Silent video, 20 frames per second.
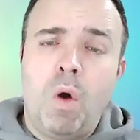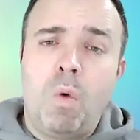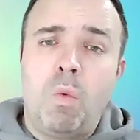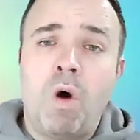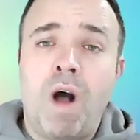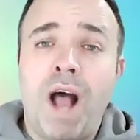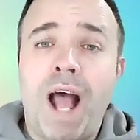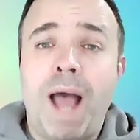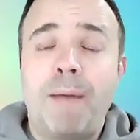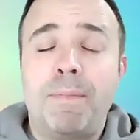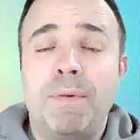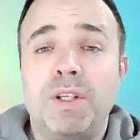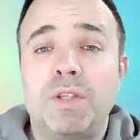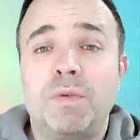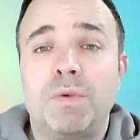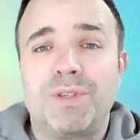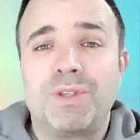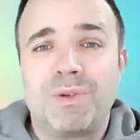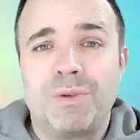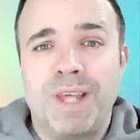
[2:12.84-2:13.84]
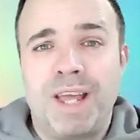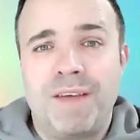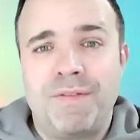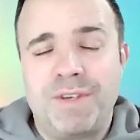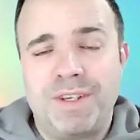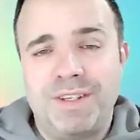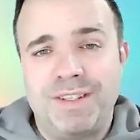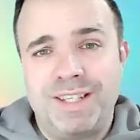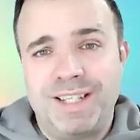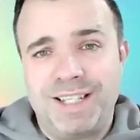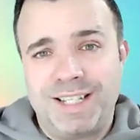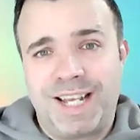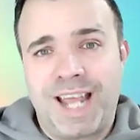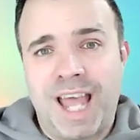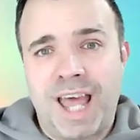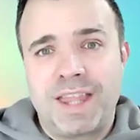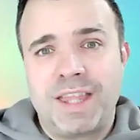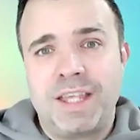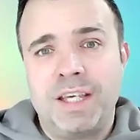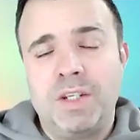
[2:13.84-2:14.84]
What happens once all the evidence is
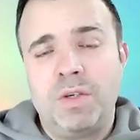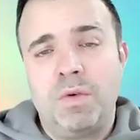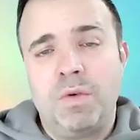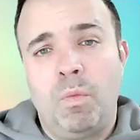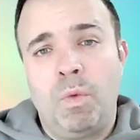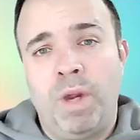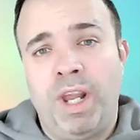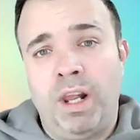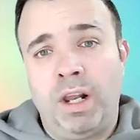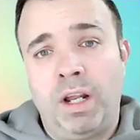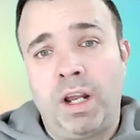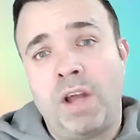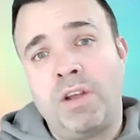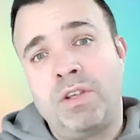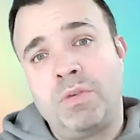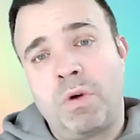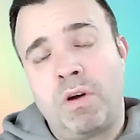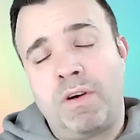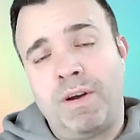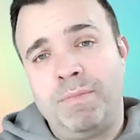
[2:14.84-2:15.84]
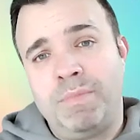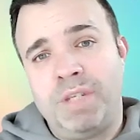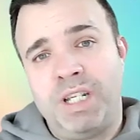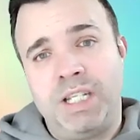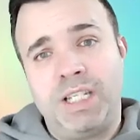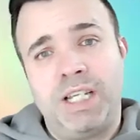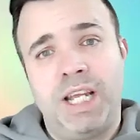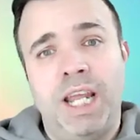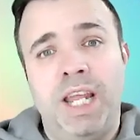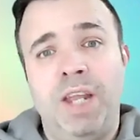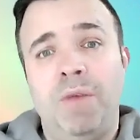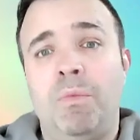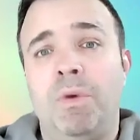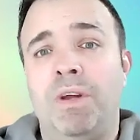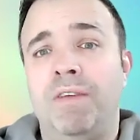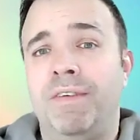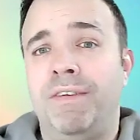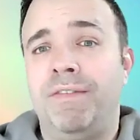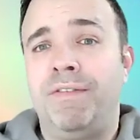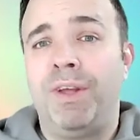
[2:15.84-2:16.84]
gathered? We'll go to our MDT,
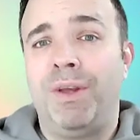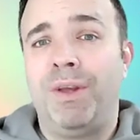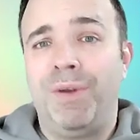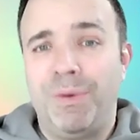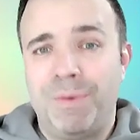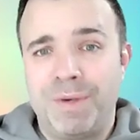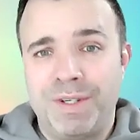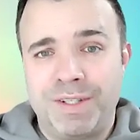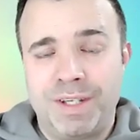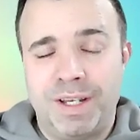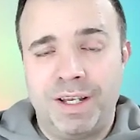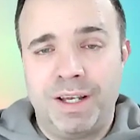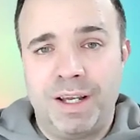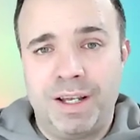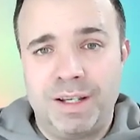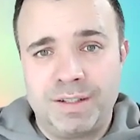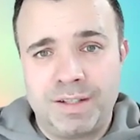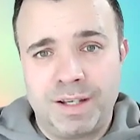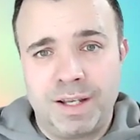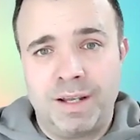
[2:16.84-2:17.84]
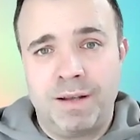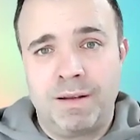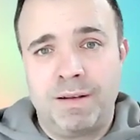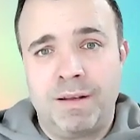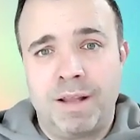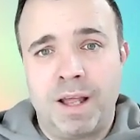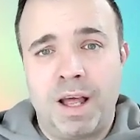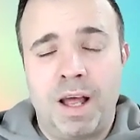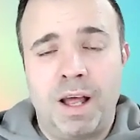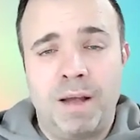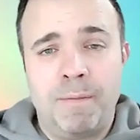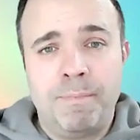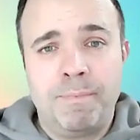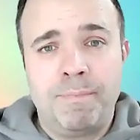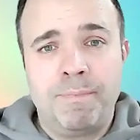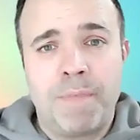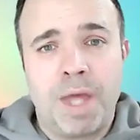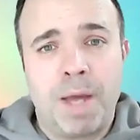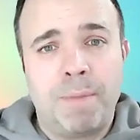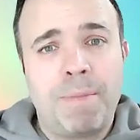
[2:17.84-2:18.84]
we review you as a
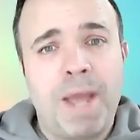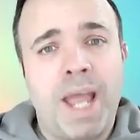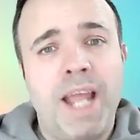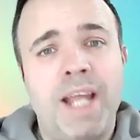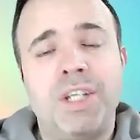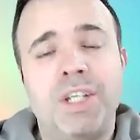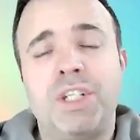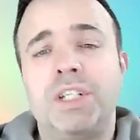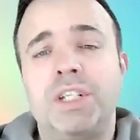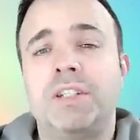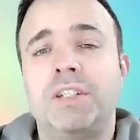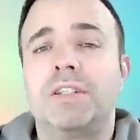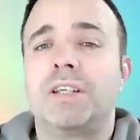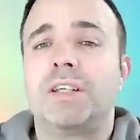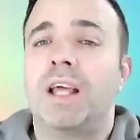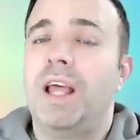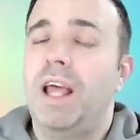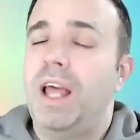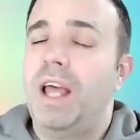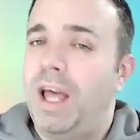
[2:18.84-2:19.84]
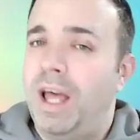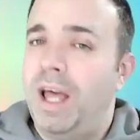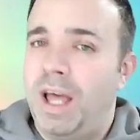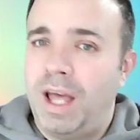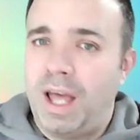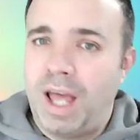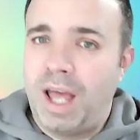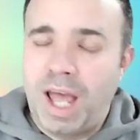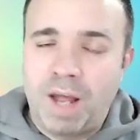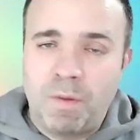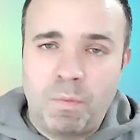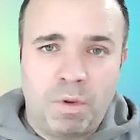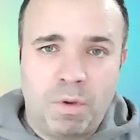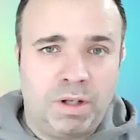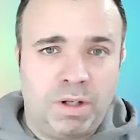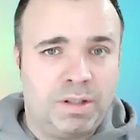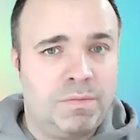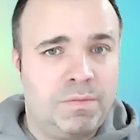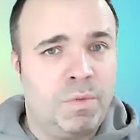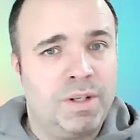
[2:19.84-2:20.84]
patient, and
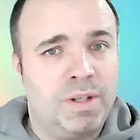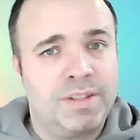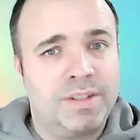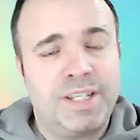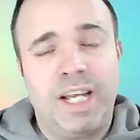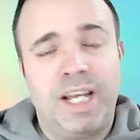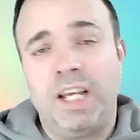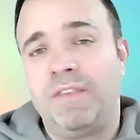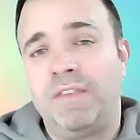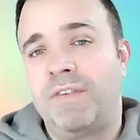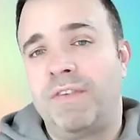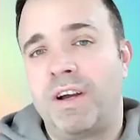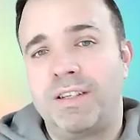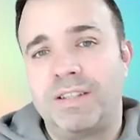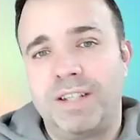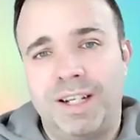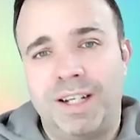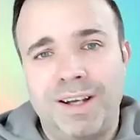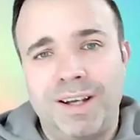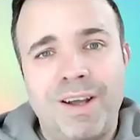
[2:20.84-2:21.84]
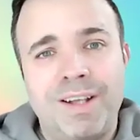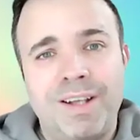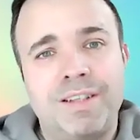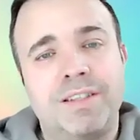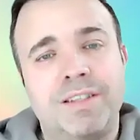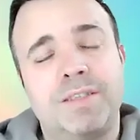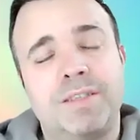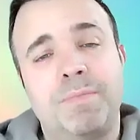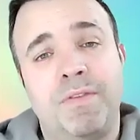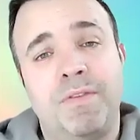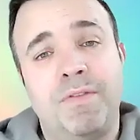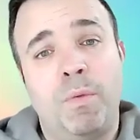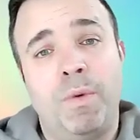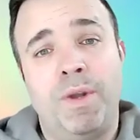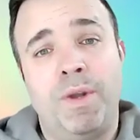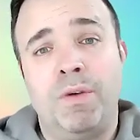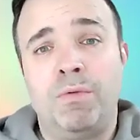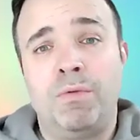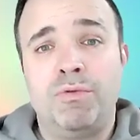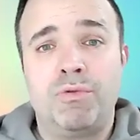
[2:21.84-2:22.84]
we'll seek advice and guidance before
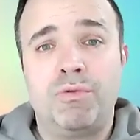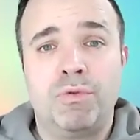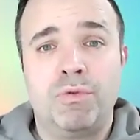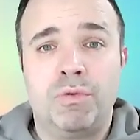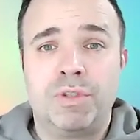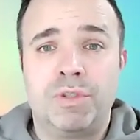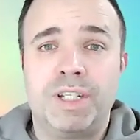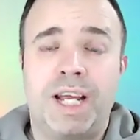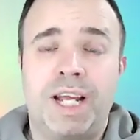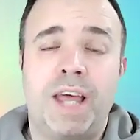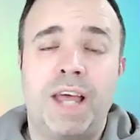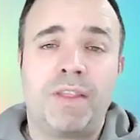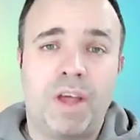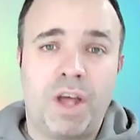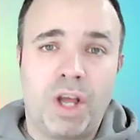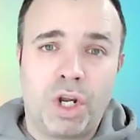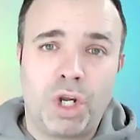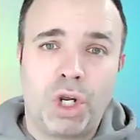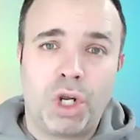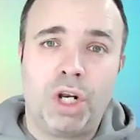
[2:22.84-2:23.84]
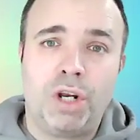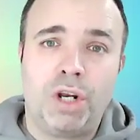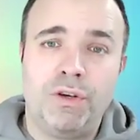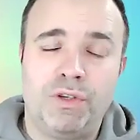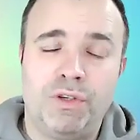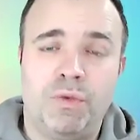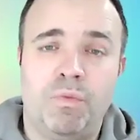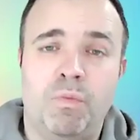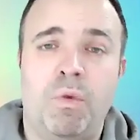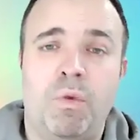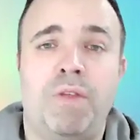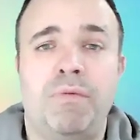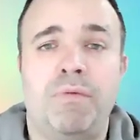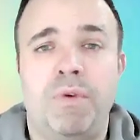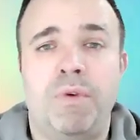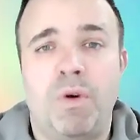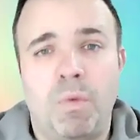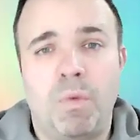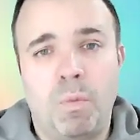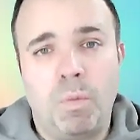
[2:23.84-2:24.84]
we all draw together a conclusion whether
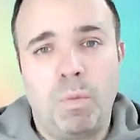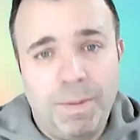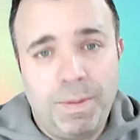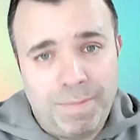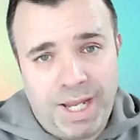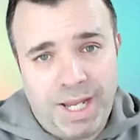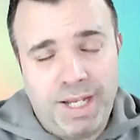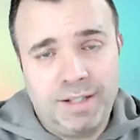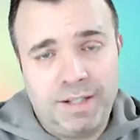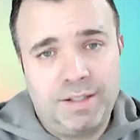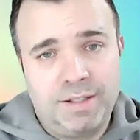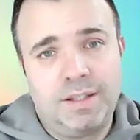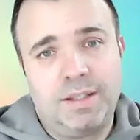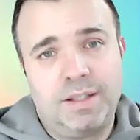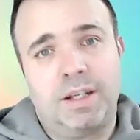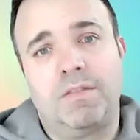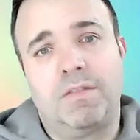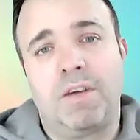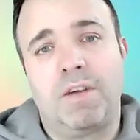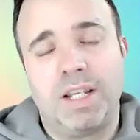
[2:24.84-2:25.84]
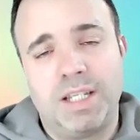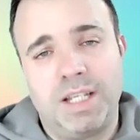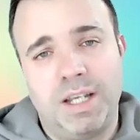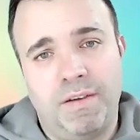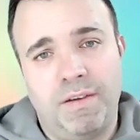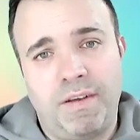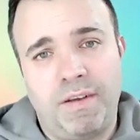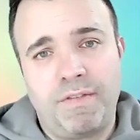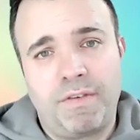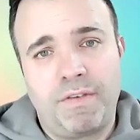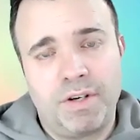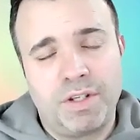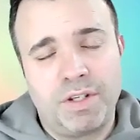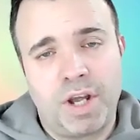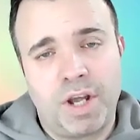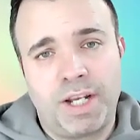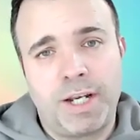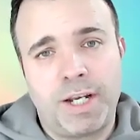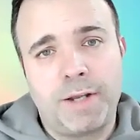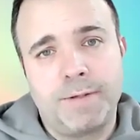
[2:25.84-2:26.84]
or not we meet the criteria for a
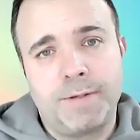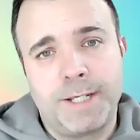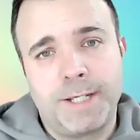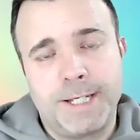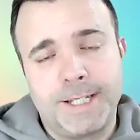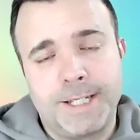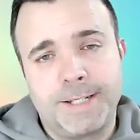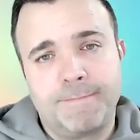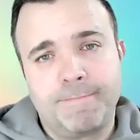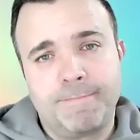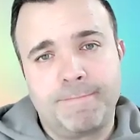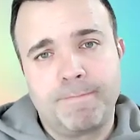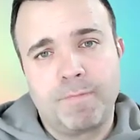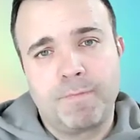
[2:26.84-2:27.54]
diagnosis.